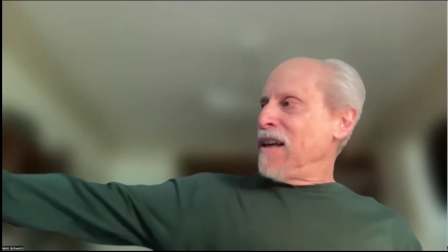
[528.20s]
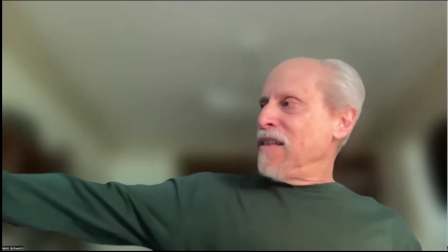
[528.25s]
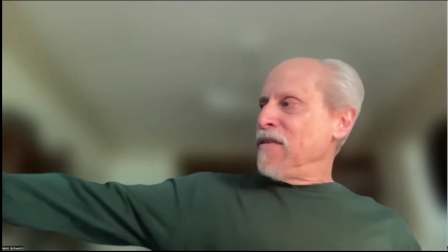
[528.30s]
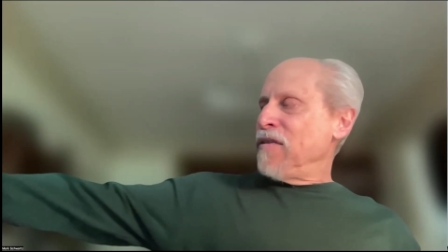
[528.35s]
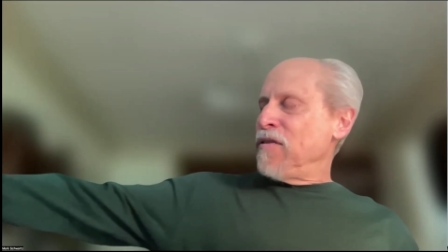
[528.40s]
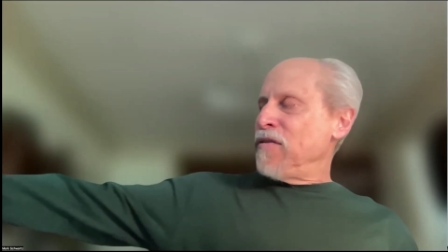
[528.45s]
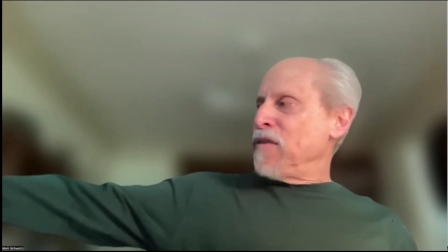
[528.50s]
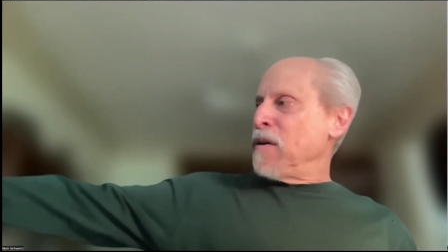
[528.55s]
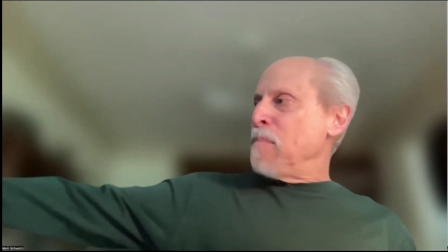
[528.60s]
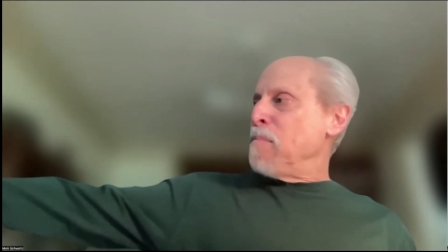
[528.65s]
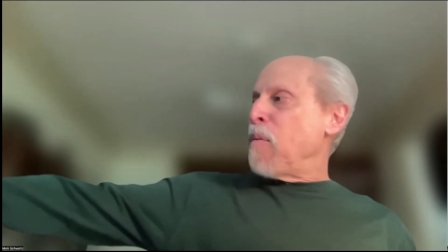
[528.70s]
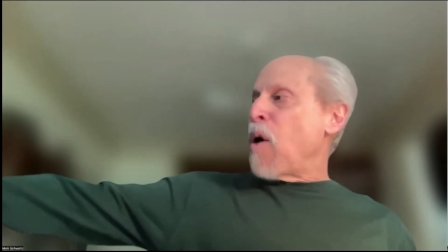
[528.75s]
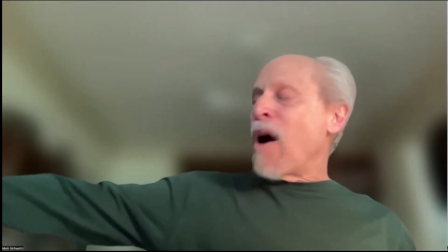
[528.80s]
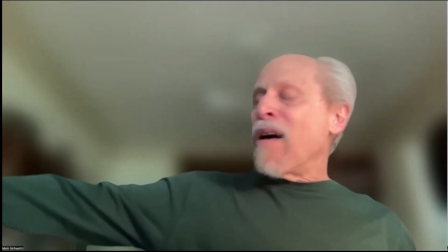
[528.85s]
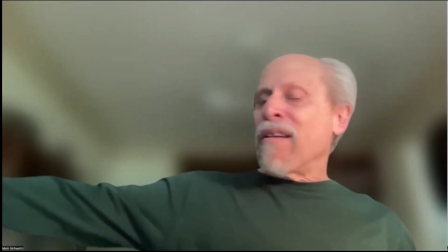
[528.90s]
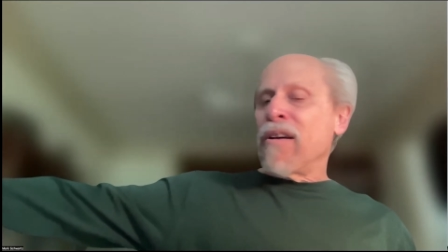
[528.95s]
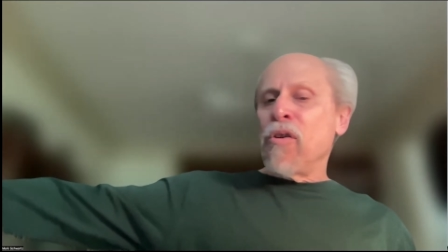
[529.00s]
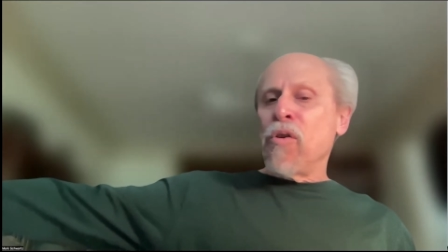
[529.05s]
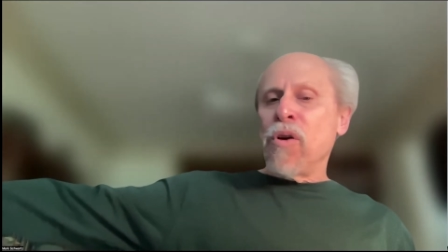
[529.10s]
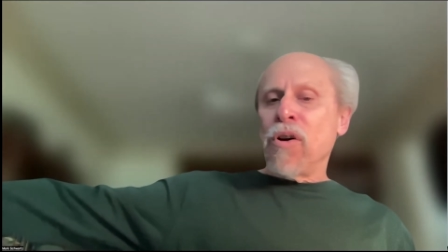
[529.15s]
the
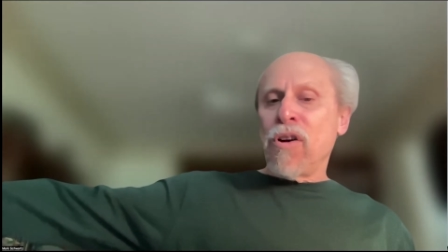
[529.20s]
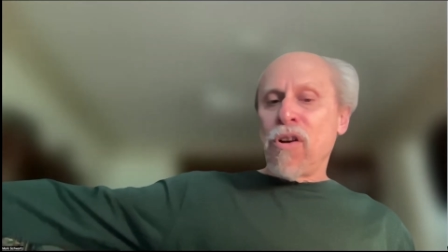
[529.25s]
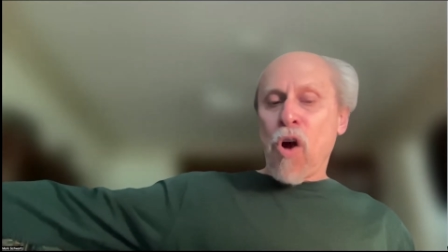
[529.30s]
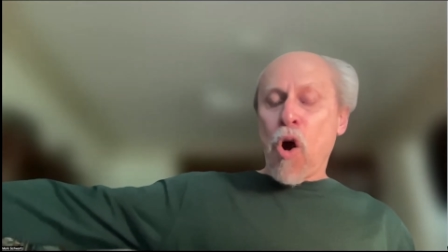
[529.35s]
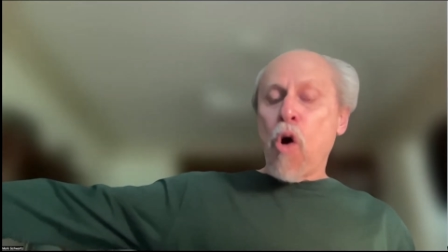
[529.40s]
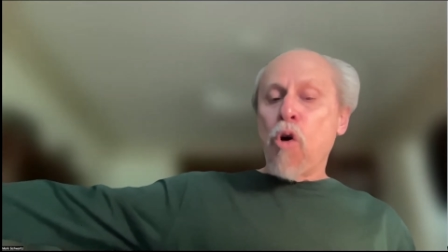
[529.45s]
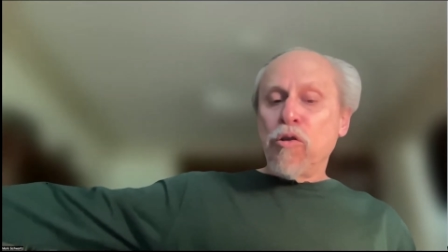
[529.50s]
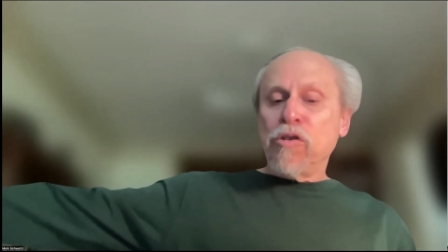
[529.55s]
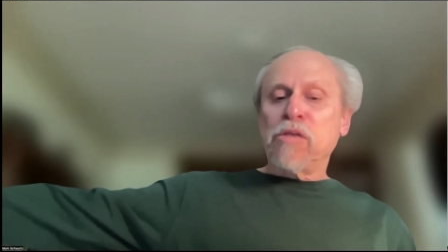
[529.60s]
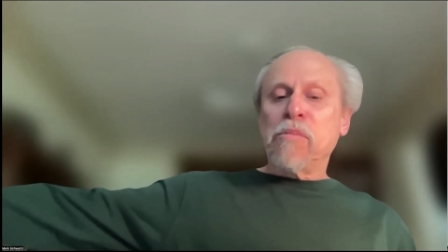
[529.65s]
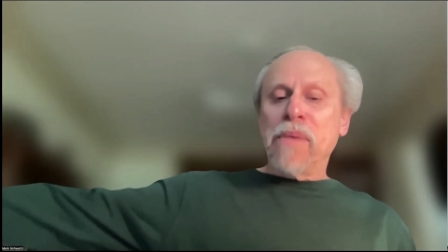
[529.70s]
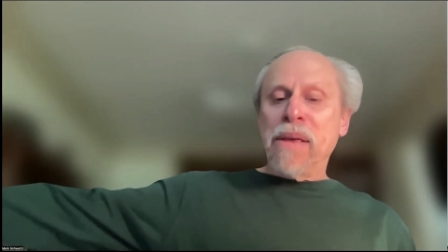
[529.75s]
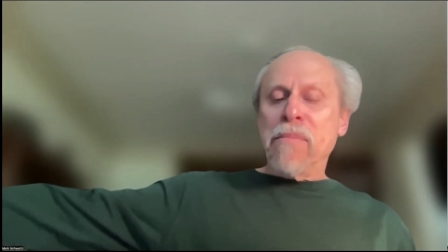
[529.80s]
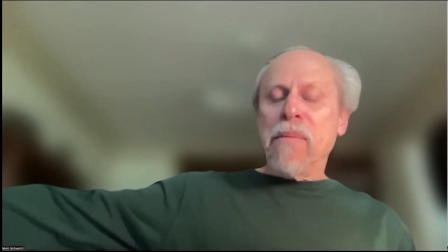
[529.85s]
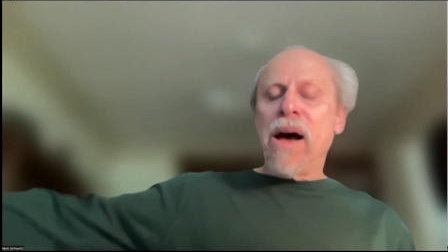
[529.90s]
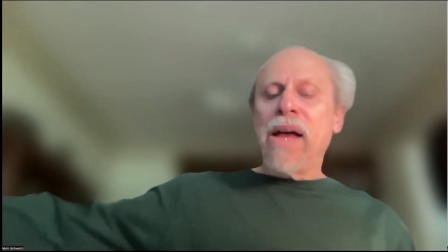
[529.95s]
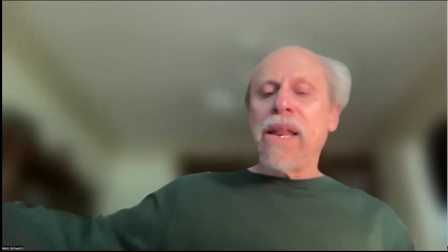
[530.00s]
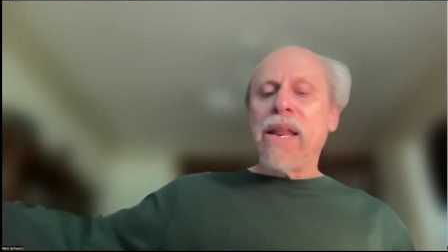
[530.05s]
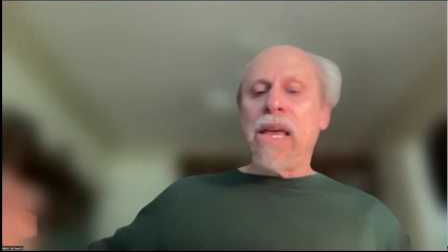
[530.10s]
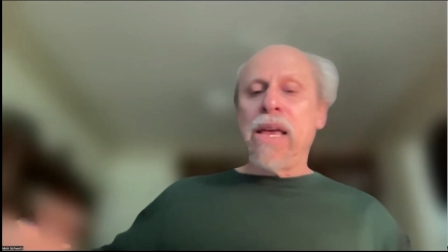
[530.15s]
borrower owes me
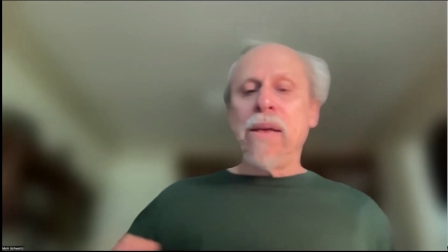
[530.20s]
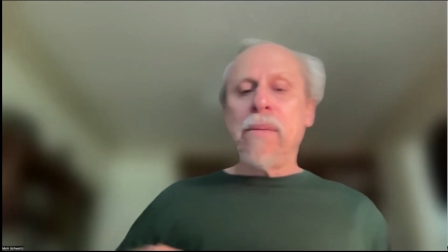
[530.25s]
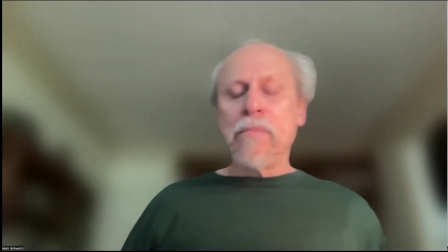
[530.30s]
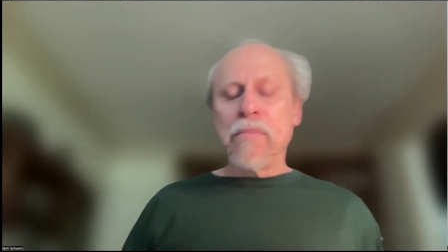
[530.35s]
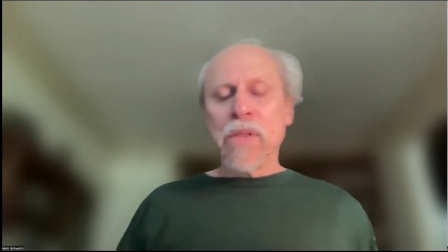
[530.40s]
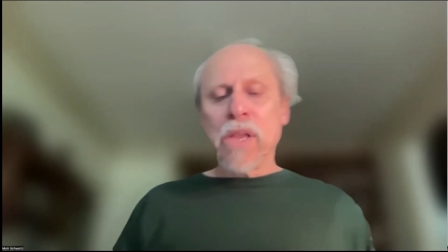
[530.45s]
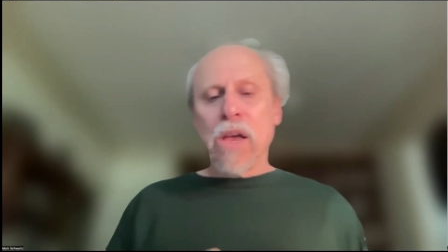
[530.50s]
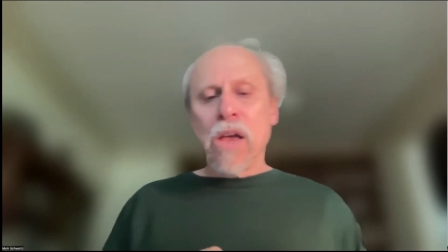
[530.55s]
money,